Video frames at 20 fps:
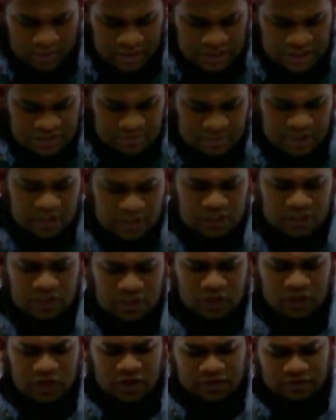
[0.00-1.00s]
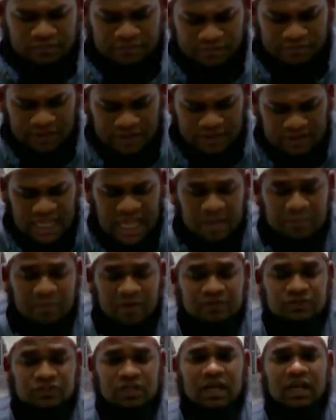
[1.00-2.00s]
commencement of the
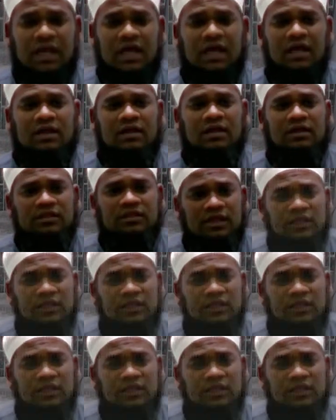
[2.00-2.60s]
time of salah.